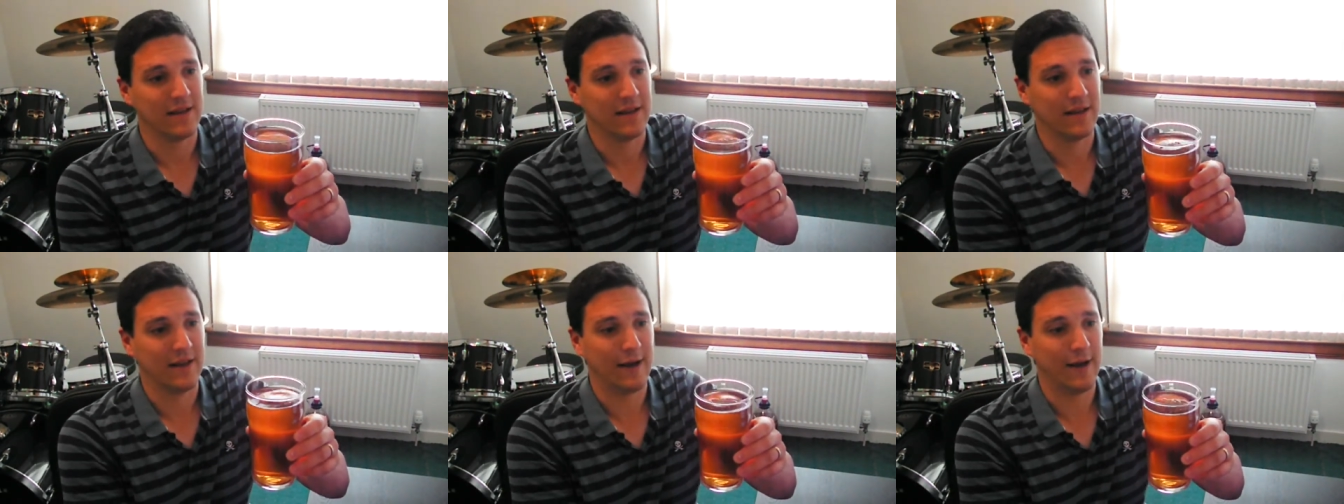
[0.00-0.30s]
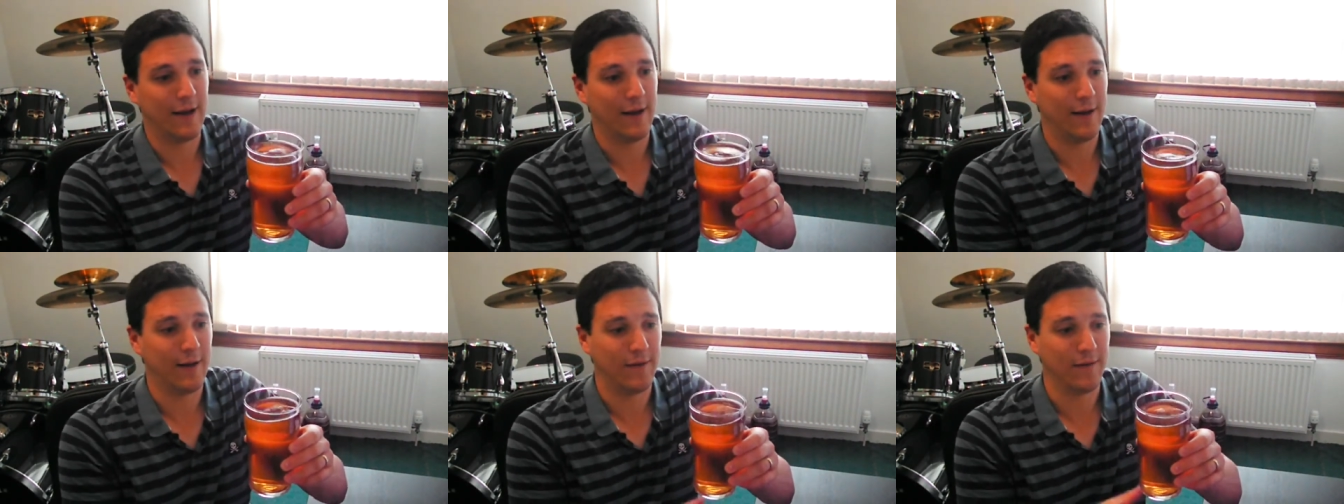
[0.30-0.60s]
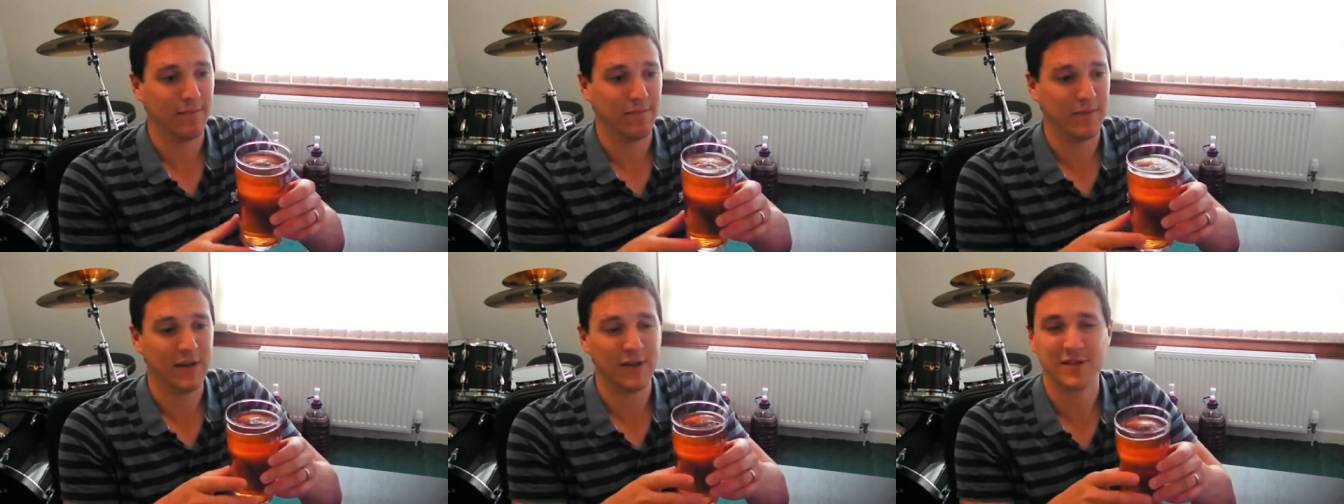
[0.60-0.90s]

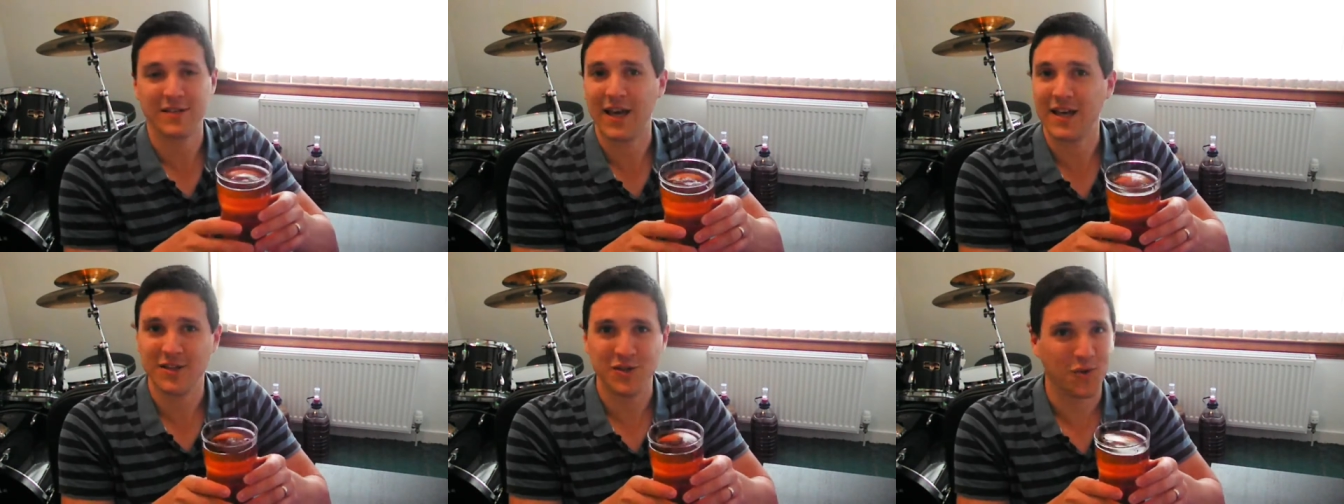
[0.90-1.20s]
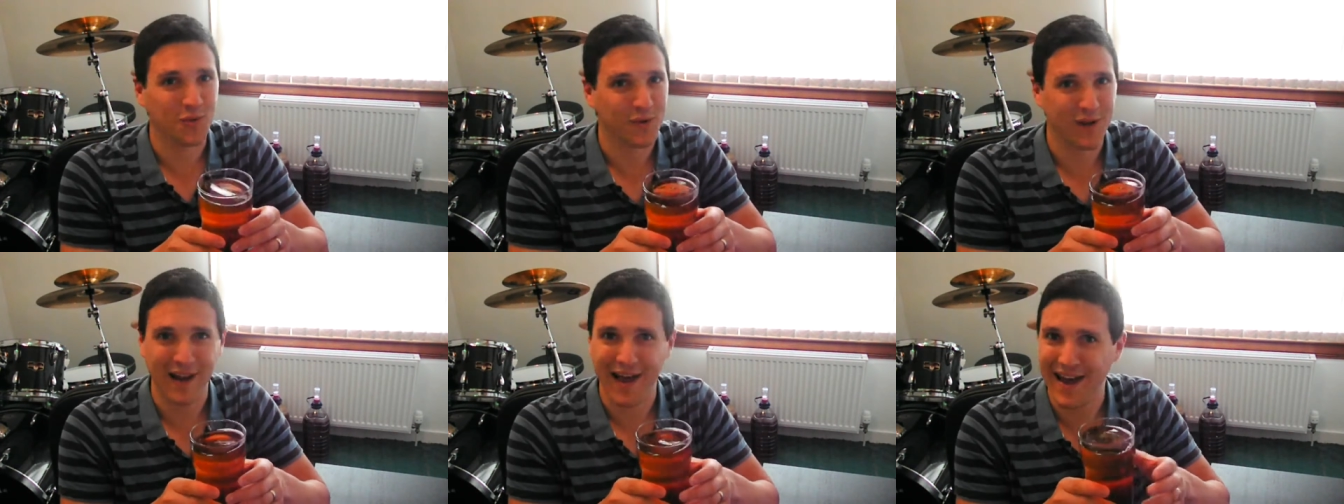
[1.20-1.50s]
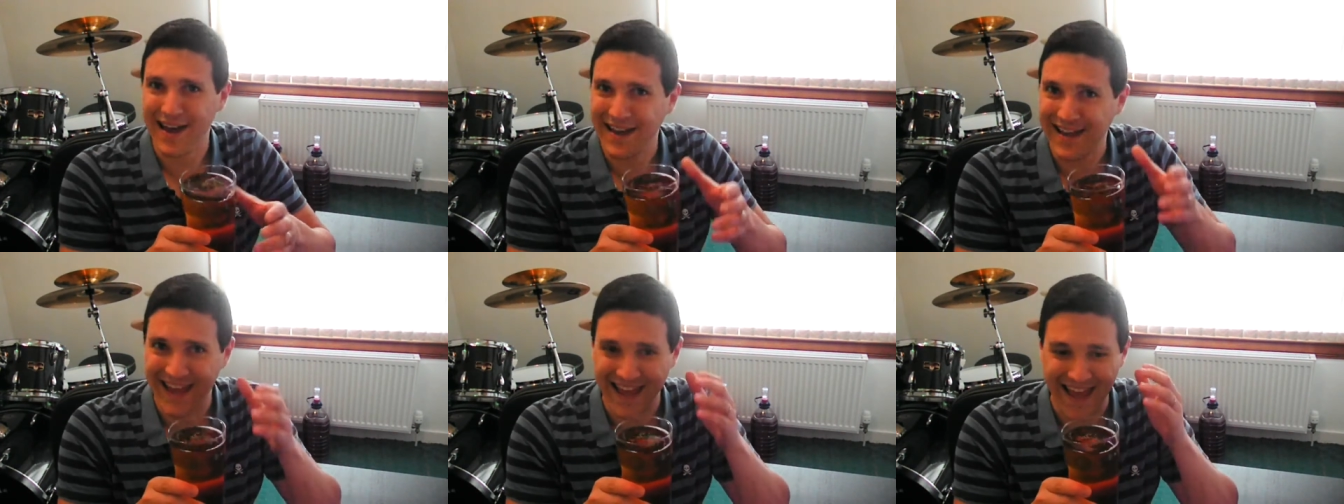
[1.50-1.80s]
because I don't
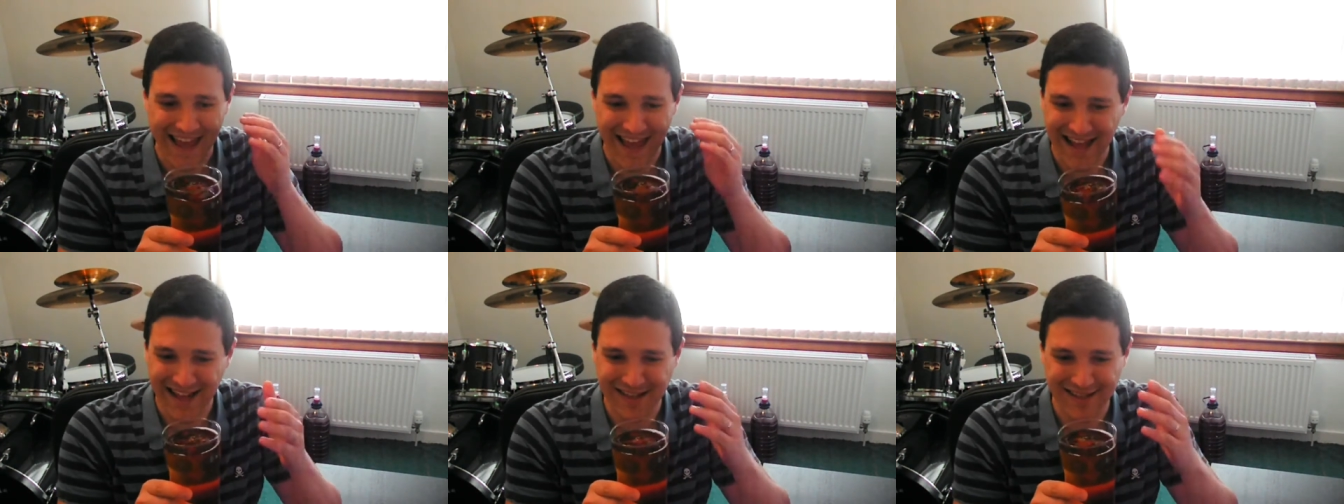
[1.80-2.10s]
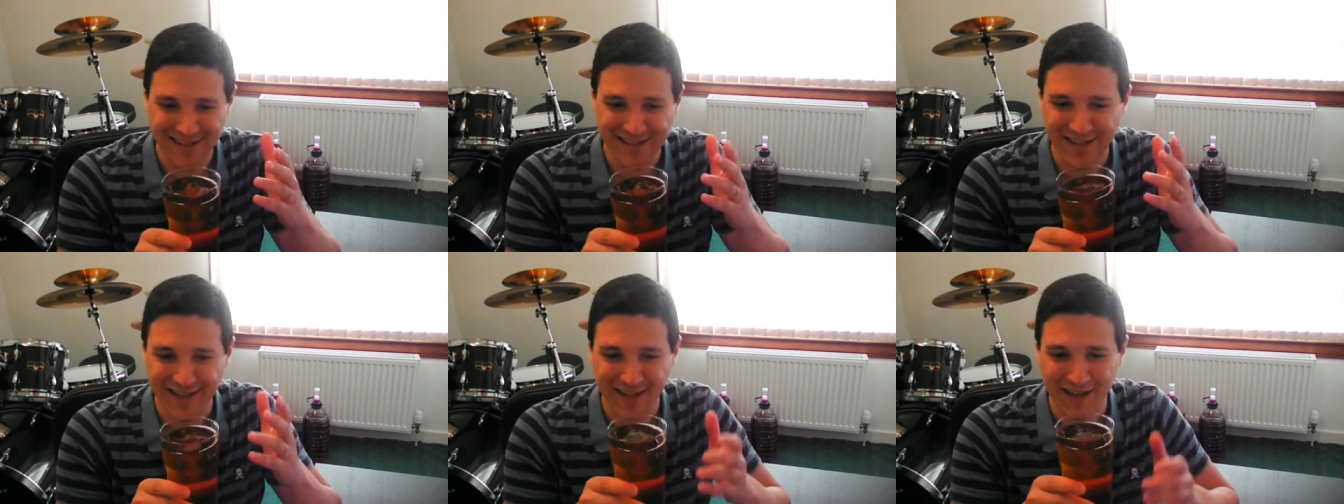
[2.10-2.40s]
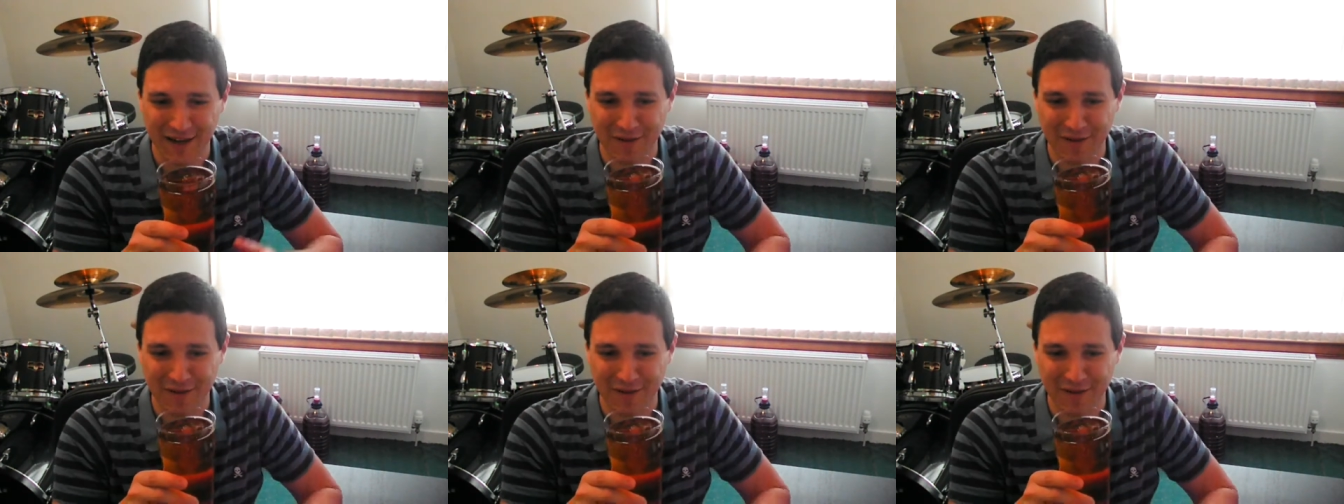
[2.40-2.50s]
like heads